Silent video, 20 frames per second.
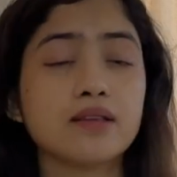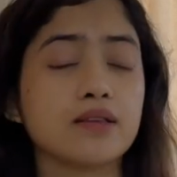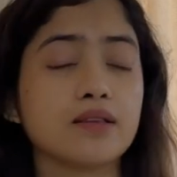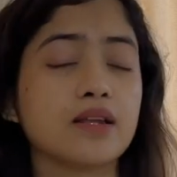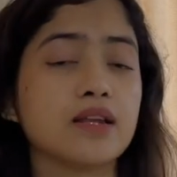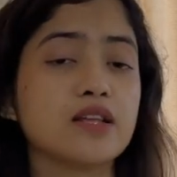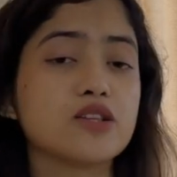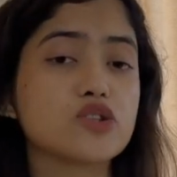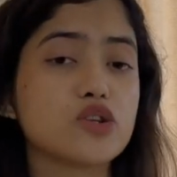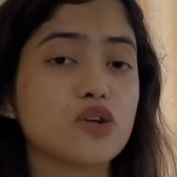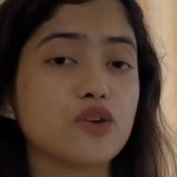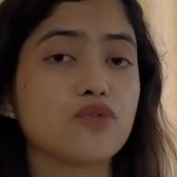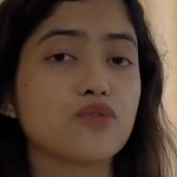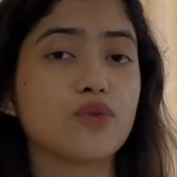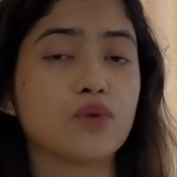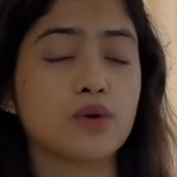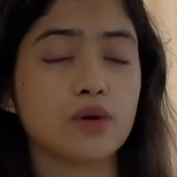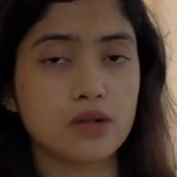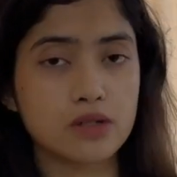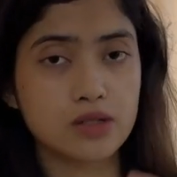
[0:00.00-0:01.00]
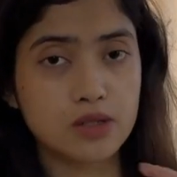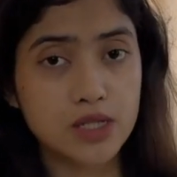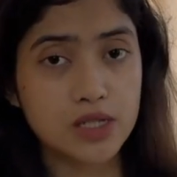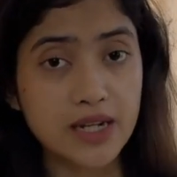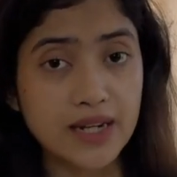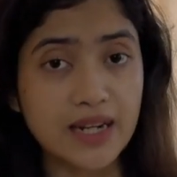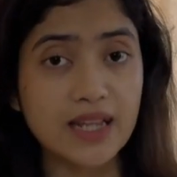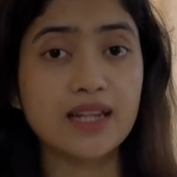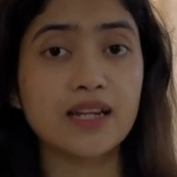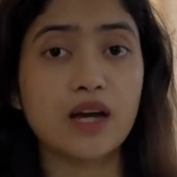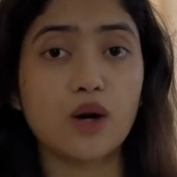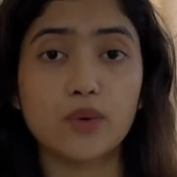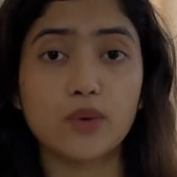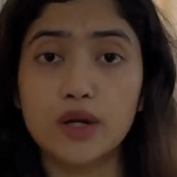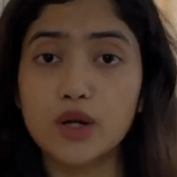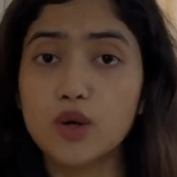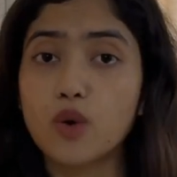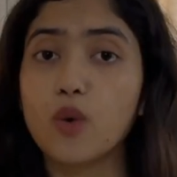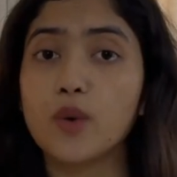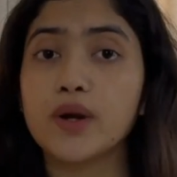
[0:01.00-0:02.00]
then instead of sitting down
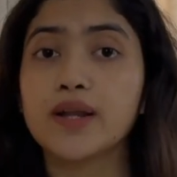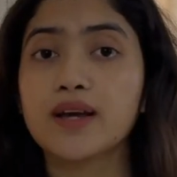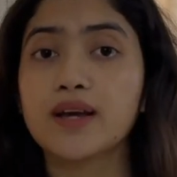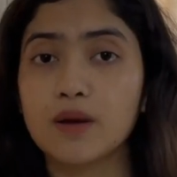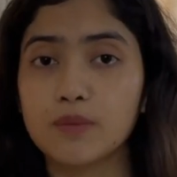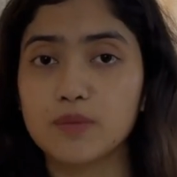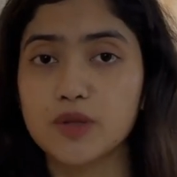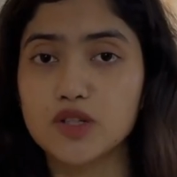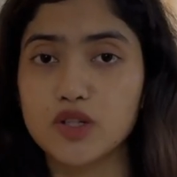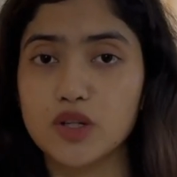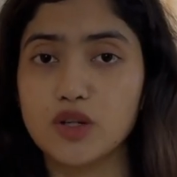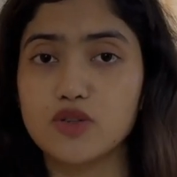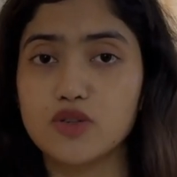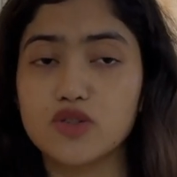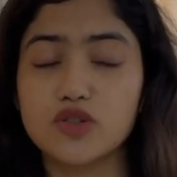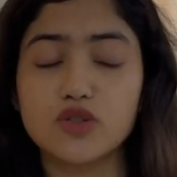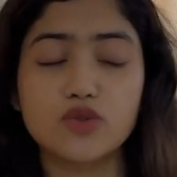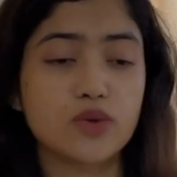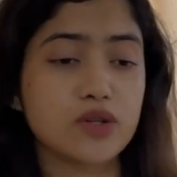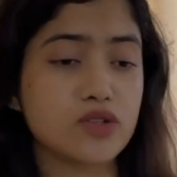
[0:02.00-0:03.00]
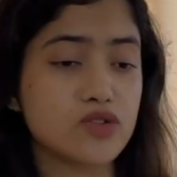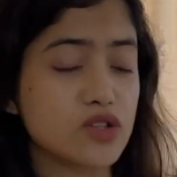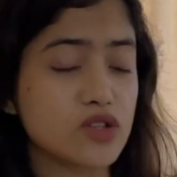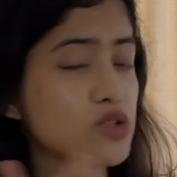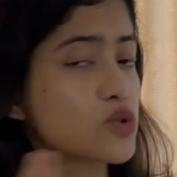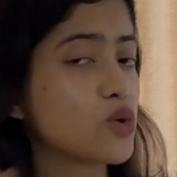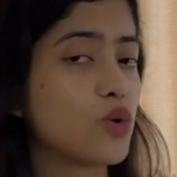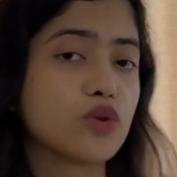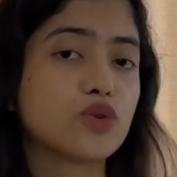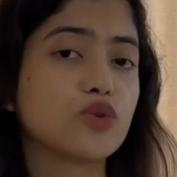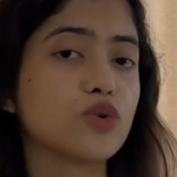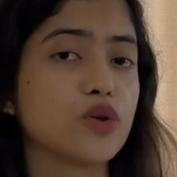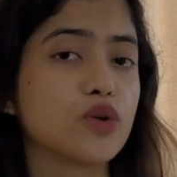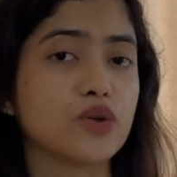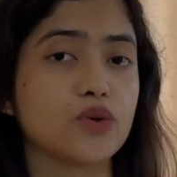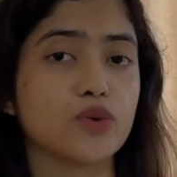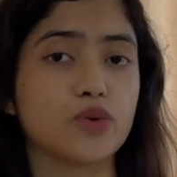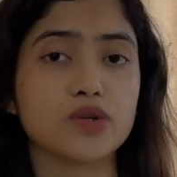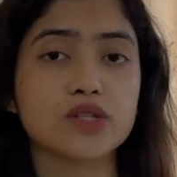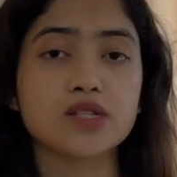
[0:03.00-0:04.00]
and coding up the solutions, you can just go through
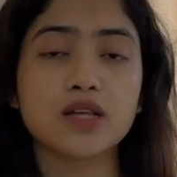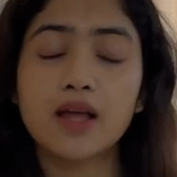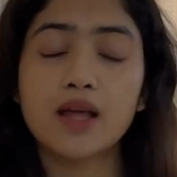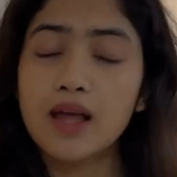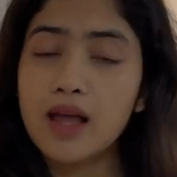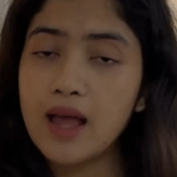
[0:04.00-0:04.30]
your notes